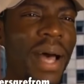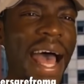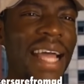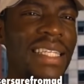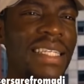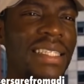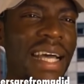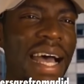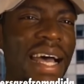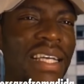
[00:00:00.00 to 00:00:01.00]

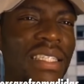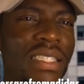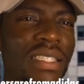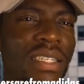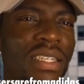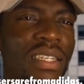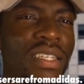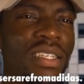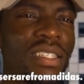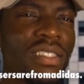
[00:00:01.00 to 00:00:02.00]

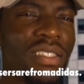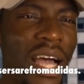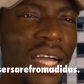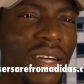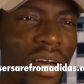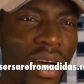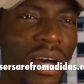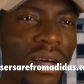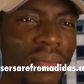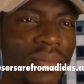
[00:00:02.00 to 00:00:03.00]

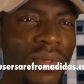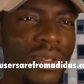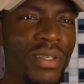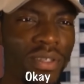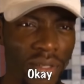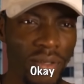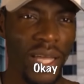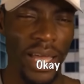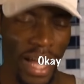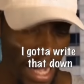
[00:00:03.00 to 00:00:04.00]
adidas.com. Okay,
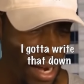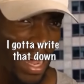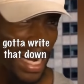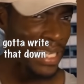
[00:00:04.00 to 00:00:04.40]
I gotta write that